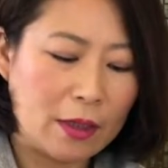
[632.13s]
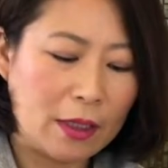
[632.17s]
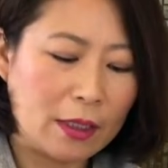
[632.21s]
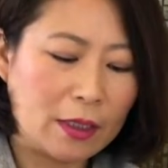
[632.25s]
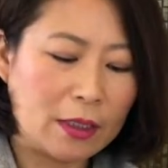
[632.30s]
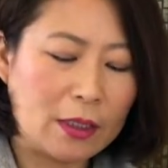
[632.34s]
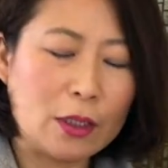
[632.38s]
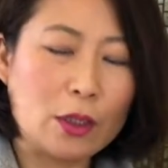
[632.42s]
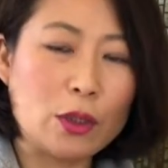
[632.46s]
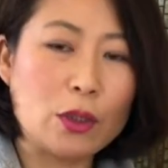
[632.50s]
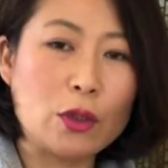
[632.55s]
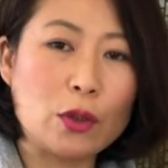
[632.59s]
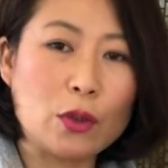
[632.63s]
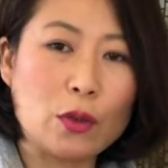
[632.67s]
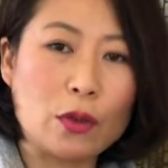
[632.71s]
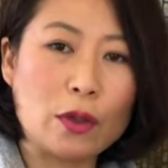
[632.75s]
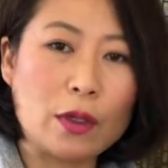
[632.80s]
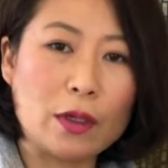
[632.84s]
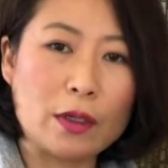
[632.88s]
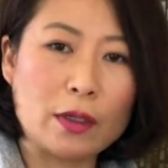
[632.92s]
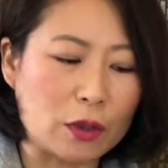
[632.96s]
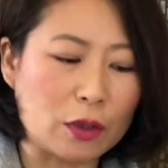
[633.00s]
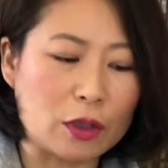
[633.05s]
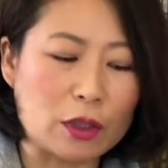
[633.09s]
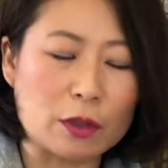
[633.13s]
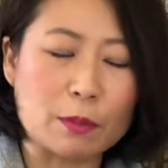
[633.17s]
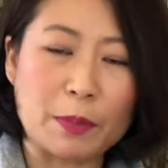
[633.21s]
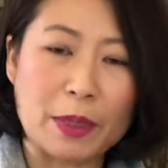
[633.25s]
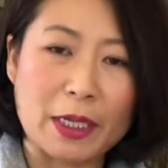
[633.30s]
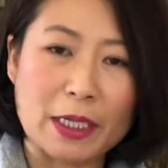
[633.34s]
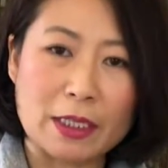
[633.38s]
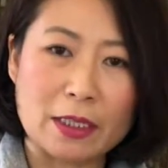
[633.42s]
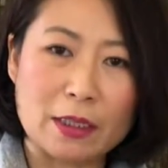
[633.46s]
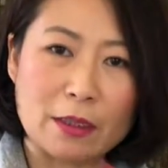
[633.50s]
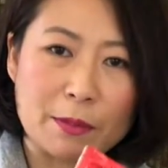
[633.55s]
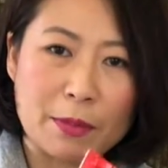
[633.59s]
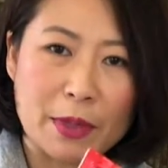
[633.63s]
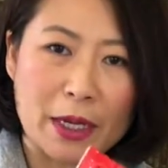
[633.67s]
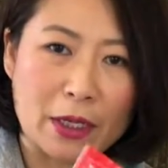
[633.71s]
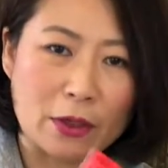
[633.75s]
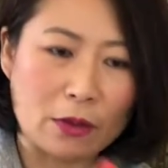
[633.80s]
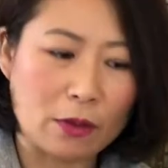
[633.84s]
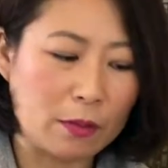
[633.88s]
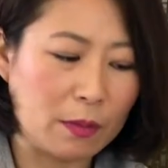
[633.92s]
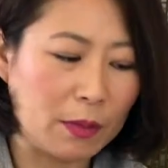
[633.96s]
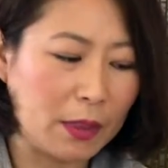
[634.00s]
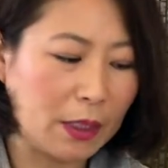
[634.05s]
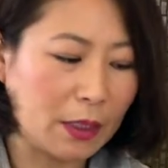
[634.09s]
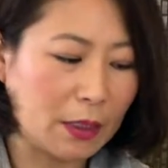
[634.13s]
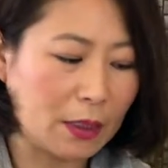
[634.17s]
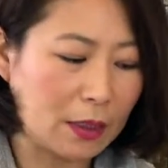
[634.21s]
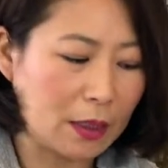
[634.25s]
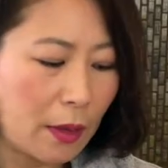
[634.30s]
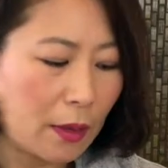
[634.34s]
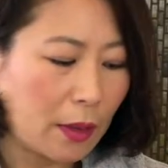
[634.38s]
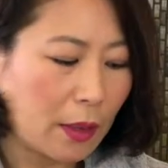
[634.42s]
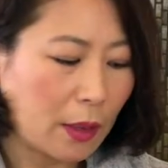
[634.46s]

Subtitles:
This is your spicy powder mix.